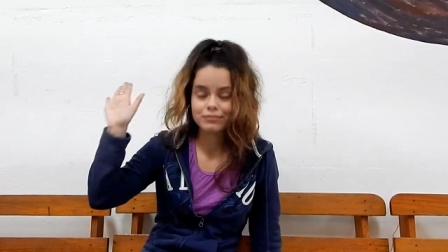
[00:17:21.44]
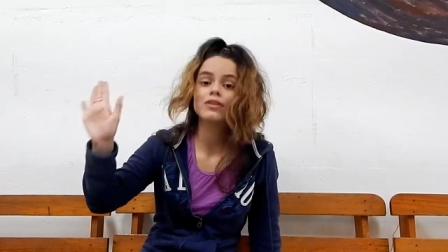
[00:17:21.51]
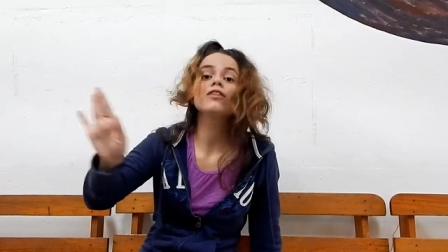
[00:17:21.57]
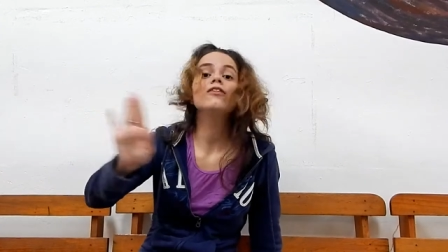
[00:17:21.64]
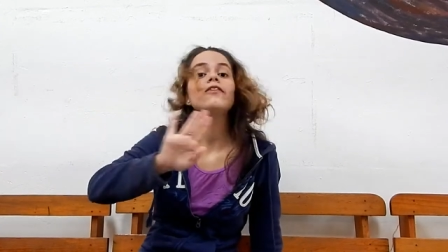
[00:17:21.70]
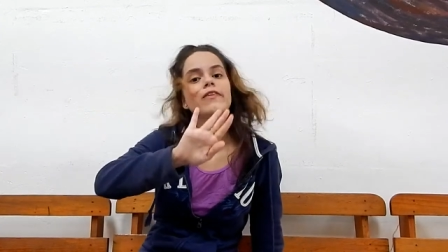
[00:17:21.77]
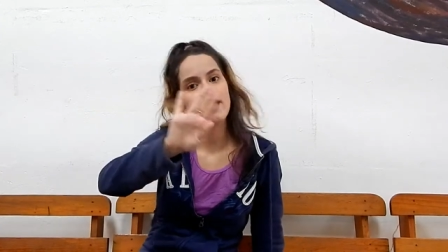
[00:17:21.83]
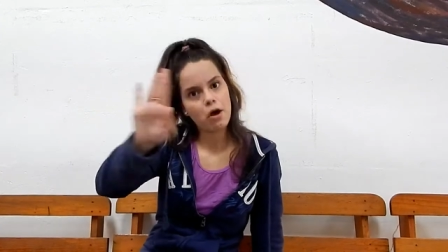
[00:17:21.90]

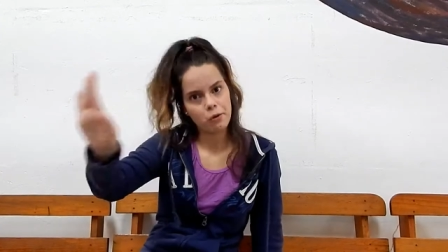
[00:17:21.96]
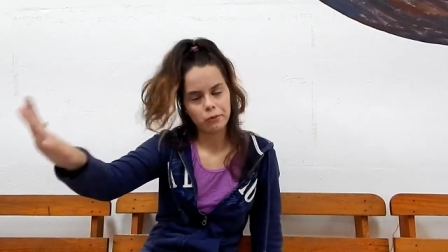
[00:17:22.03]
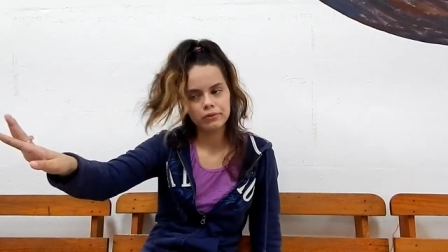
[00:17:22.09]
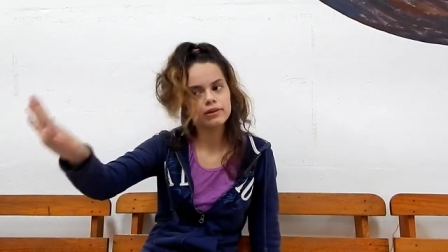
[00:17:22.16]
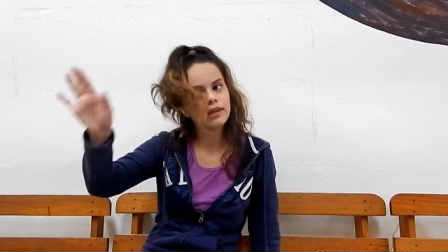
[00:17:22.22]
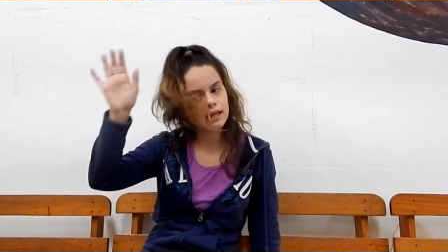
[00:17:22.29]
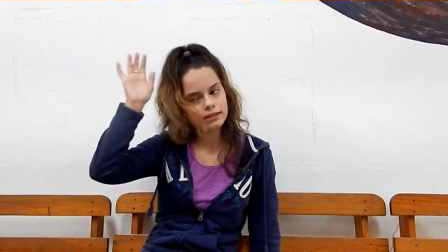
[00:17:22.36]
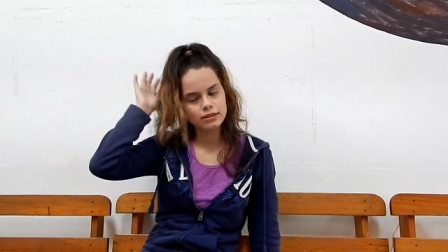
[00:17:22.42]
no
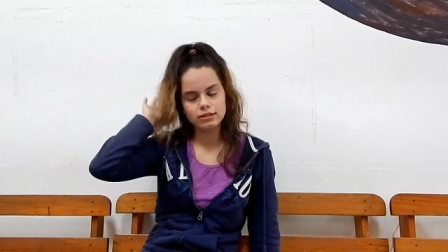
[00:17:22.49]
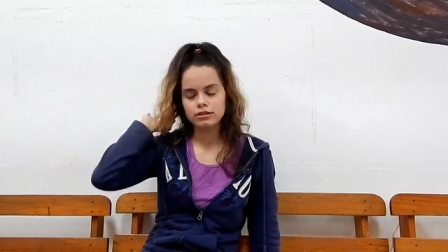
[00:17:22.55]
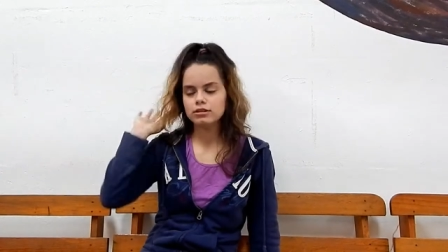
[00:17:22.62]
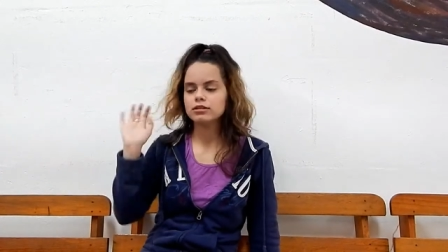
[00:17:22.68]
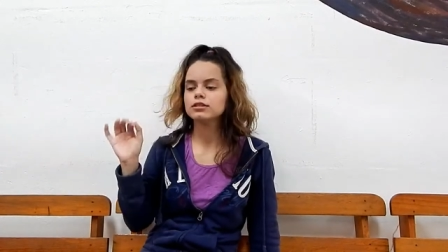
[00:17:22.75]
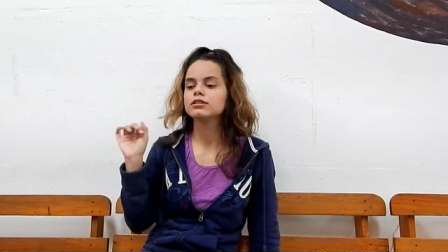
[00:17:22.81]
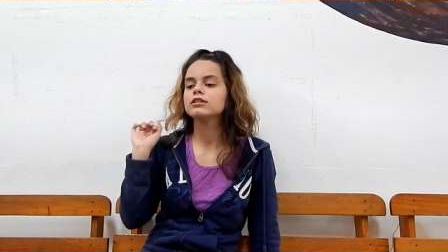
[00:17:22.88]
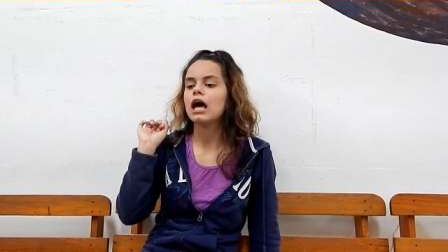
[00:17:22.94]
that's
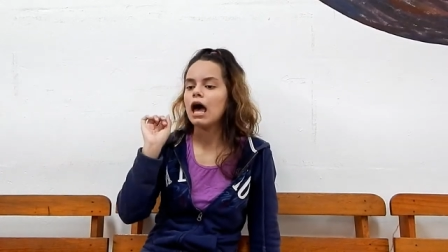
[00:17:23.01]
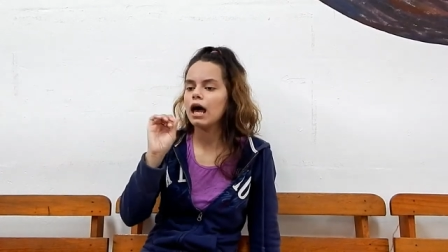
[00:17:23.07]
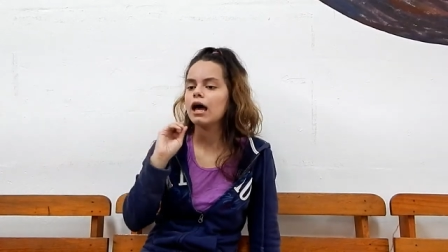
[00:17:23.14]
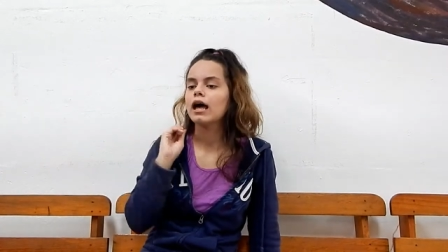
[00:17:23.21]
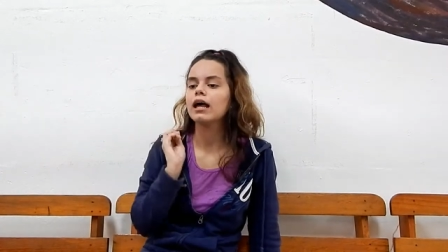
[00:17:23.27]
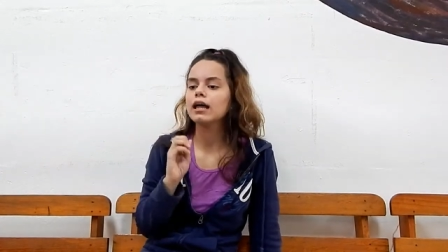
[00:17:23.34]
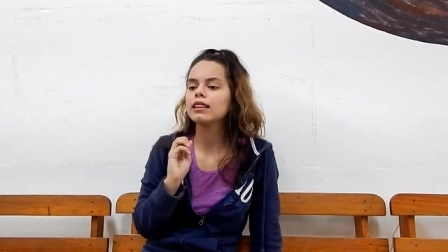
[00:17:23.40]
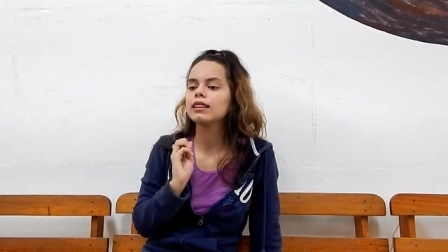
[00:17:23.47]
just
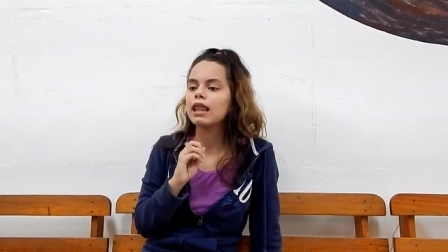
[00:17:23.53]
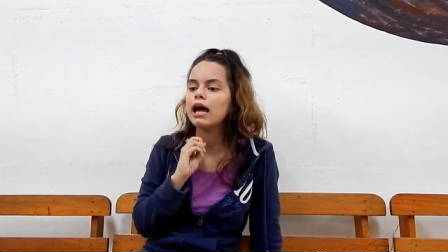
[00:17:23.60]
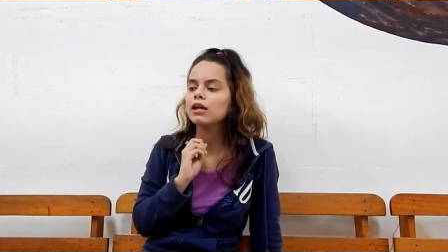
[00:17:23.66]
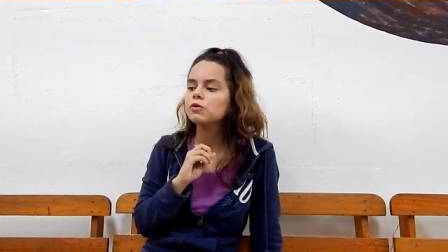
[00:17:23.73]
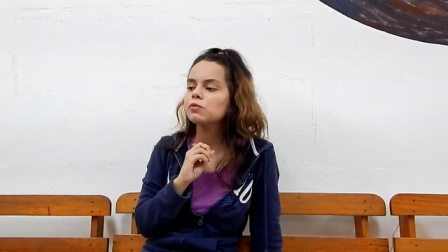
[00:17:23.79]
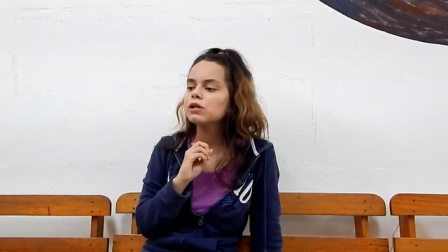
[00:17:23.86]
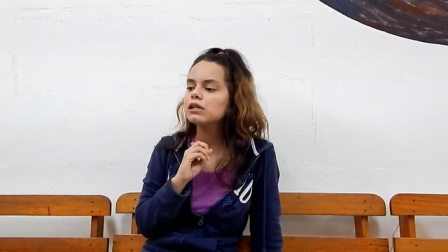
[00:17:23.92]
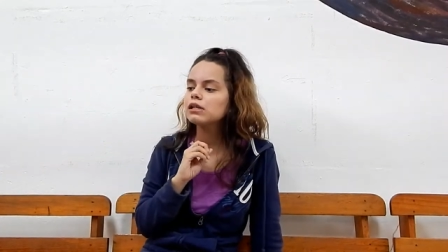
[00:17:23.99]

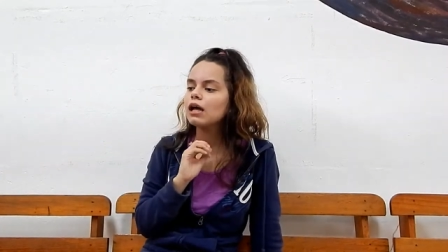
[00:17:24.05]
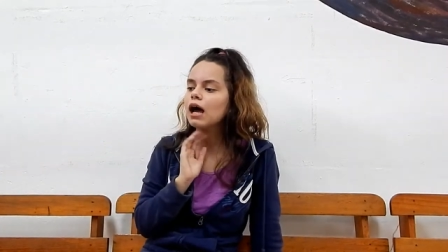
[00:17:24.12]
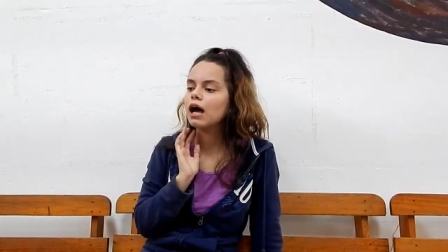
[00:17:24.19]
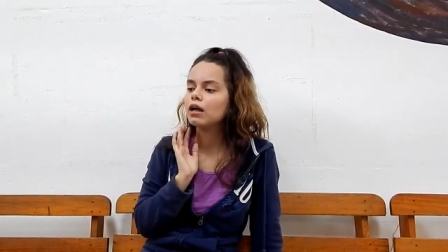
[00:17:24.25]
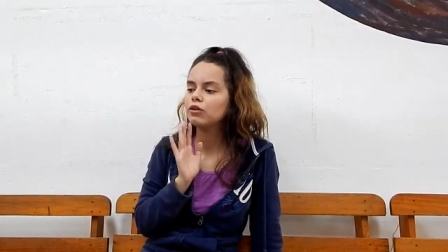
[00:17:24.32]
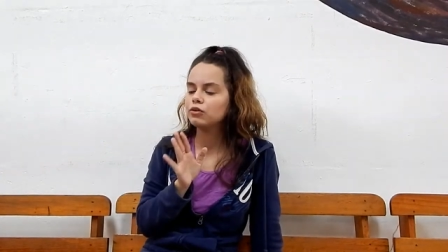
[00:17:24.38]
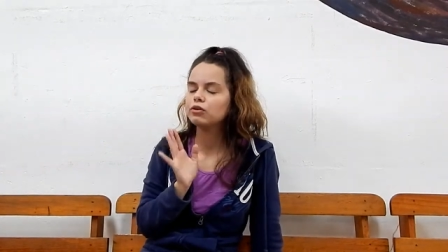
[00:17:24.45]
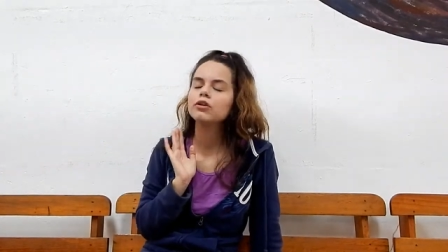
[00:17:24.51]
that one
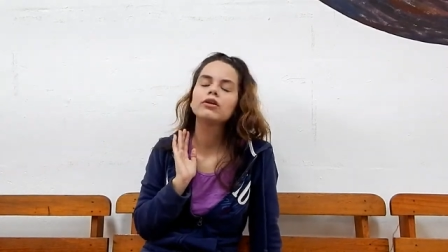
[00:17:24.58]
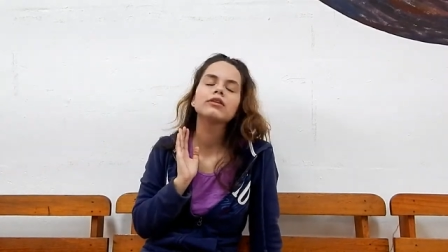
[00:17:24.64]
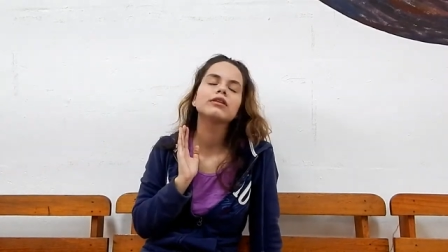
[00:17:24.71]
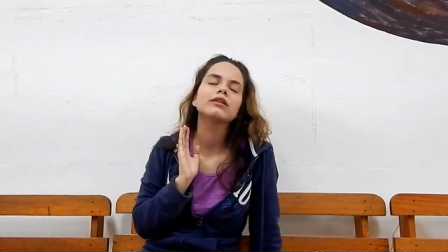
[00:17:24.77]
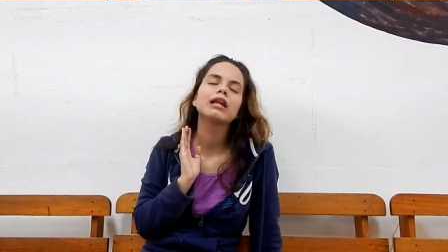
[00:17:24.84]
I do not